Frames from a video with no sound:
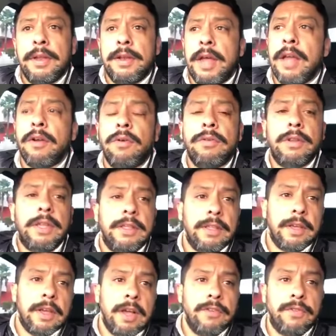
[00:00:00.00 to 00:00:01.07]
not only the
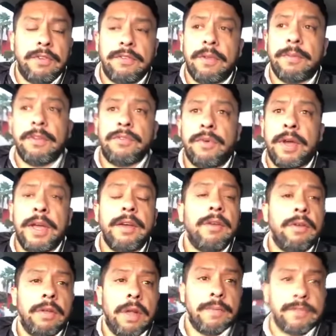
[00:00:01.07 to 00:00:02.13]
countries of the
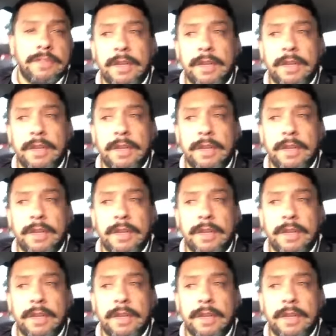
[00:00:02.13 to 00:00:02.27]
Triangle of